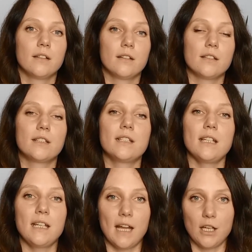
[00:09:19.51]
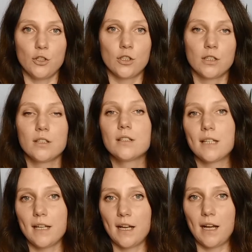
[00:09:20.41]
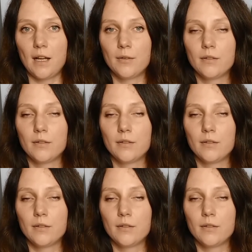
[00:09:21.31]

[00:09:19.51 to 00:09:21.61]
the CH, ceha,